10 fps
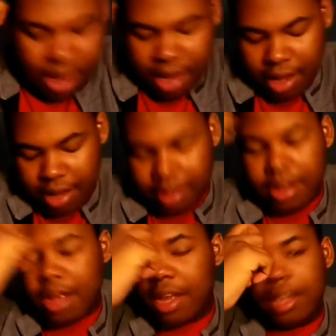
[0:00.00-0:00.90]
And
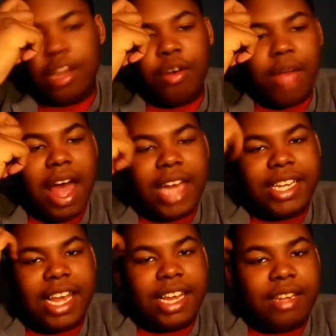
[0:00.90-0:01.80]
the little guy
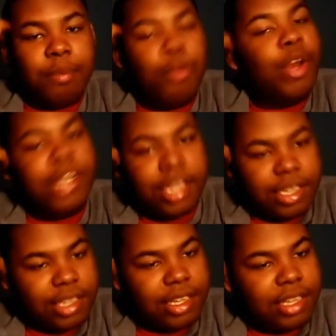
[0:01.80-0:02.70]
says,
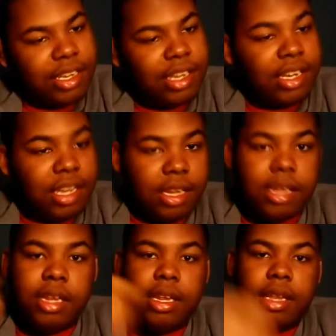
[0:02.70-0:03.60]
"Pointless."
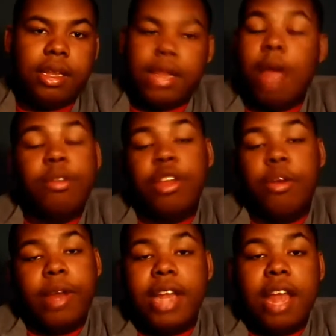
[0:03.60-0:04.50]
That was the
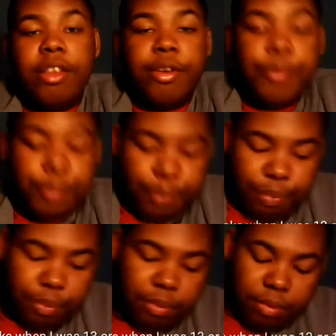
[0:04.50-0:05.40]
correct answer.
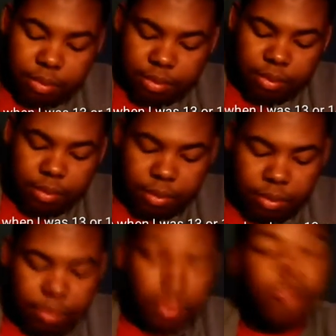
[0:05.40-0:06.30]

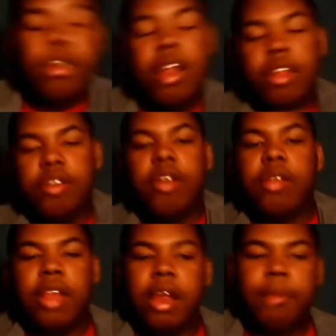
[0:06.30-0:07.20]
There was another
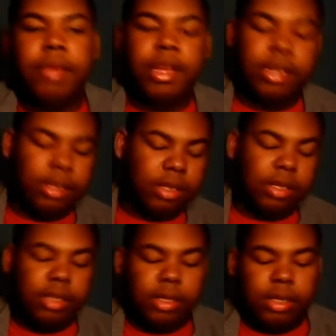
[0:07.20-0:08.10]
joke there, but
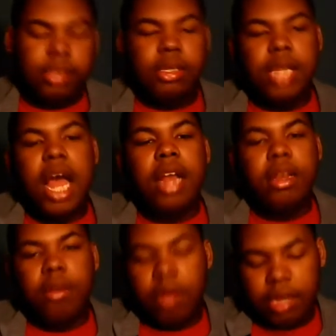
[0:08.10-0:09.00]
not
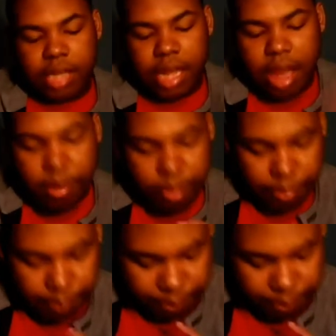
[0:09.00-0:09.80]
going to say that one.